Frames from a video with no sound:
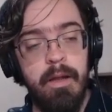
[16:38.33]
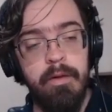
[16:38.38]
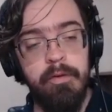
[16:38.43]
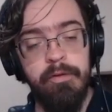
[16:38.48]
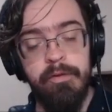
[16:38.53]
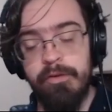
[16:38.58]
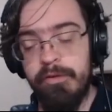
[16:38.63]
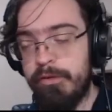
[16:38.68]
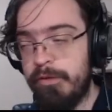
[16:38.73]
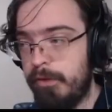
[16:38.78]

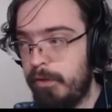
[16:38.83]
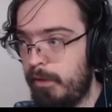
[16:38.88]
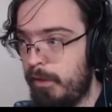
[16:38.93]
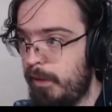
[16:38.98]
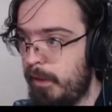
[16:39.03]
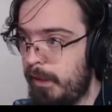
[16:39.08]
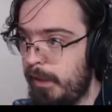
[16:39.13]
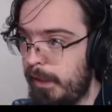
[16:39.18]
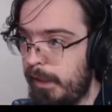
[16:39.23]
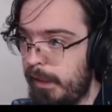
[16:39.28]
it.
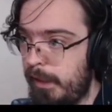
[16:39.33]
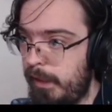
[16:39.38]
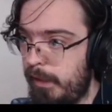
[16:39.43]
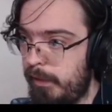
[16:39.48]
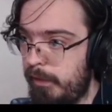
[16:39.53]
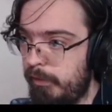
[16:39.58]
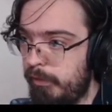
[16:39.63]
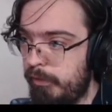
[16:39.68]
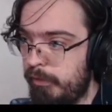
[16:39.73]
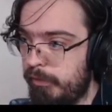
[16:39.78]

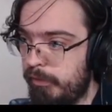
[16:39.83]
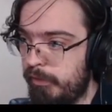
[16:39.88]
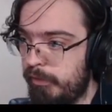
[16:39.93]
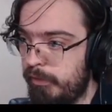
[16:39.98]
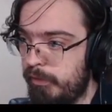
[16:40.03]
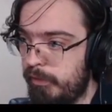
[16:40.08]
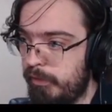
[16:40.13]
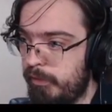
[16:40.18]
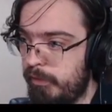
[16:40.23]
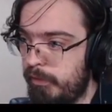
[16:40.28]
And
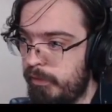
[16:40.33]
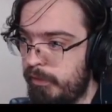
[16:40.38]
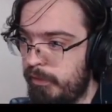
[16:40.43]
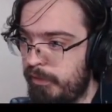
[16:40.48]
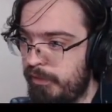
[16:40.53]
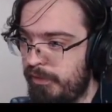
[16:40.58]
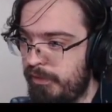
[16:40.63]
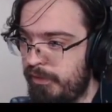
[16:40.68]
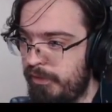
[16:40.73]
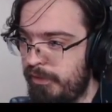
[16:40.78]

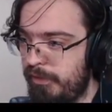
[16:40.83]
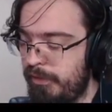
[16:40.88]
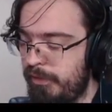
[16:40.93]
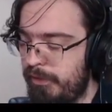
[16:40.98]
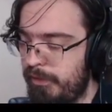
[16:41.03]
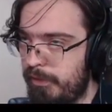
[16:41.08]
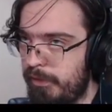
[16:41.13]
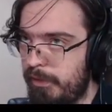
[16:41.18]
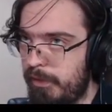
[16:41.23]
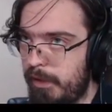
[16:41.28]

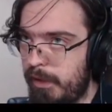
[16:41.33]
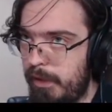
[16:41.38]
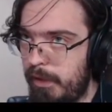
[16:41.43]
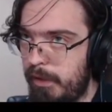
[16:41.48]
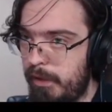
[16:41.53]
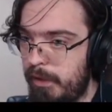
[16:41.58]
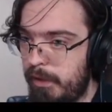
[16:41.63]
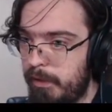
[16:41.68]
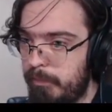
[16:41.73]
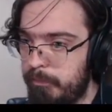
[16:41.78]

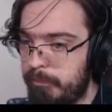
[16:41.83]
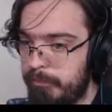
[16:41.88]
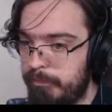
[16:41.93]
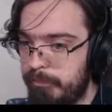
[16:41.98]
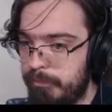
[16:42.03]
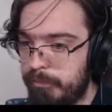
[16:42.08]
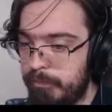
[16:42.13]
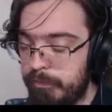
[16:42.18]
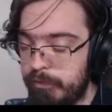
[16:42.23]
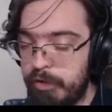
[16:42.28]

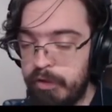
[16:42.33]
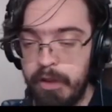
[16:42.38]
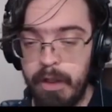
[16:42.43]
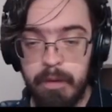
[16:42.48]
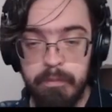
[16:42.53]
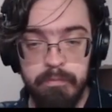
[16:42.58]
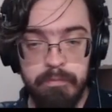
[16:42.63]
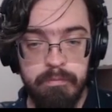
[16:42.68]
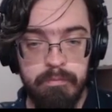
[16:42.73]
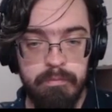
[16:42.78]
so yeah,
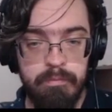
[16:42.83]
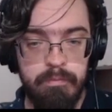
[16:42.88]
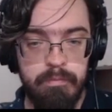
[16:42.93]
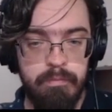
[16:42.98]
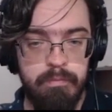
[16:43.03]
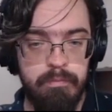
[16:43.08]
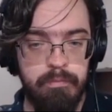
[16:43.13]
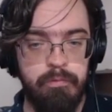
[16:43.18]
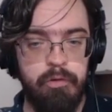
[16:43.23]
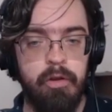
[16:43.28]

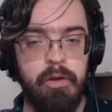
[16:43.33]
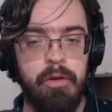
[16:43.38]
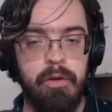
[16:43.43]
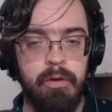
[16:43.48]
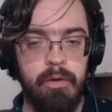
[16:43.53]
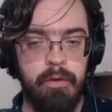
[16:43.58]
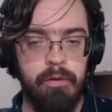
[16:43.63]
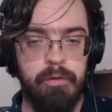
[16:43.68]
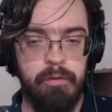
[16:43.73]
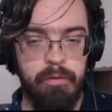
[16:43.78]
you can
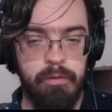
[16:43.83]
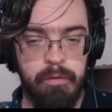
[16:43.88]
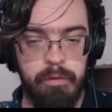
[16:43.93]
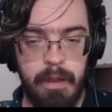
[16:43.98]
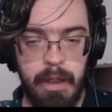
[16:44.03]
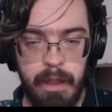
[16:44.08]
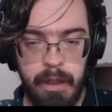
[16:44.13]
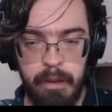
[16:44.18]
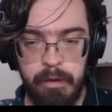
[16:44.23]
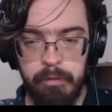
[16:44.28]
go through
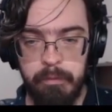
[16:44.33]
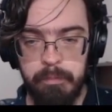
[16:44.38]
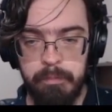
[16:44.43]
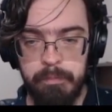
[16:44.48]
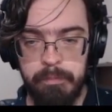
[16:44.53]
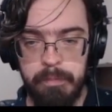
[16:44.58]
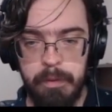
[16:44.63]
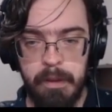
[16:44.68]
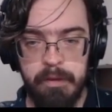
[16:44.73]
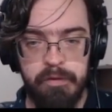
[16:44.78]
and
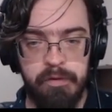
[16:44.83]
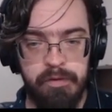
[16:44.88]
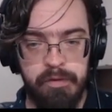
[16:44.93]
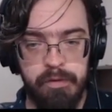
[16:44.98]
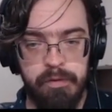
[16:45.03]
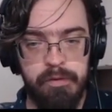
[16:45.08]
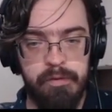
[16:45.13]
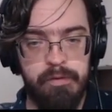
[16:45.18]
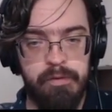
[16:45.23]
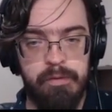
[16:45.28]
practice
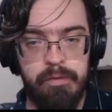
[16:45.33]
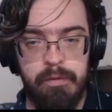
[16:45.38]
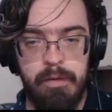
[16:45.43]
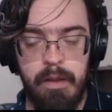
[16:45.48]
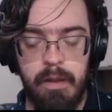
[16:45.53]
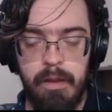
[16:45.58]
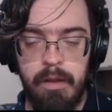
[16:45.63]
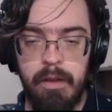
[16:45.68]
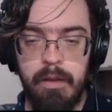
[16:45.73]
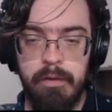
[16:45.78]
this.
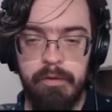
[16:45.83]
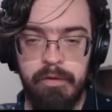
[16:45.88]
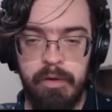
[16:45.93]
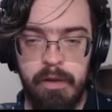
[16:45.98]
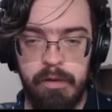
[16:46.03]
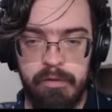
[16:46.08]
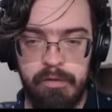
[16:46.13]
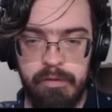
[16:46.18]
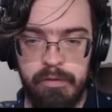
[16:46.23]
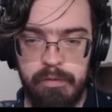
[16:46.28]
So
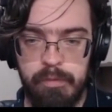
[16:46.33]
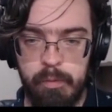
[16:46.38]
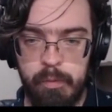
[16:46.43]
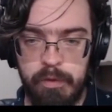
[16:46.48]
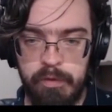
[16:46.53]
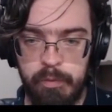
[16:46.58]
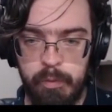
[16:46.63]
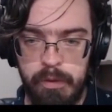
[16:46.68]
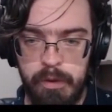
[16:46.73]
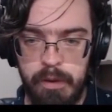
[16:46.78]
that's
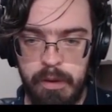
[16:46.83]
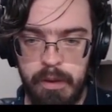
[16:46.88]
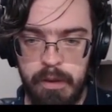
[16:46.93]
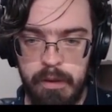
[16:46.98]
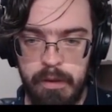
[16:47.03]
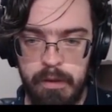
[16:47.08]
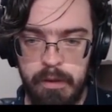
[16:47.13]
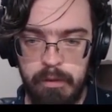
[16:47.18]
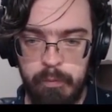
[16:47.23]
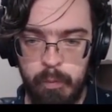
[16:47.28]

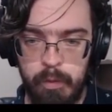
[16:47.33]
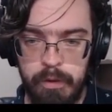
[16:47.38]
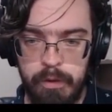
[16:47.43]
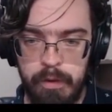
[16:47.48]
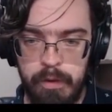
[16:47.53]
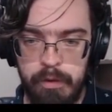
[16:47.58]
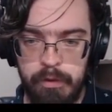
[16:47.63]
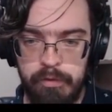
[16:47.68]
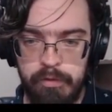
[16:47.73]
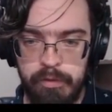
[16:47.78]
128,
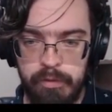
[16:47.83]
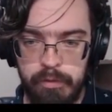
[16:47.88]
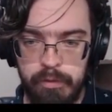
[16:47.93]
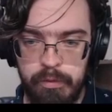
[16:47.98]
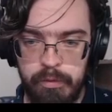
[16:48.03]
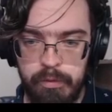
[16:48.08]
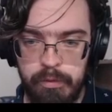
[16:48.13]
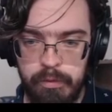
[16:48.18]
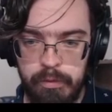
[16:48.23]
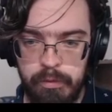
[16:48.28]

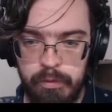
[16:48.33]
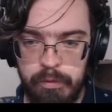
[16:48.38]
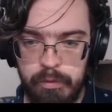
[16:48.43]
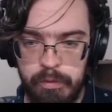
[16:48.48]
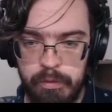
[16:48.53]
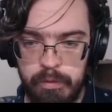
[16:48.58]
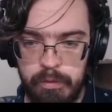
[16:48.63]
192,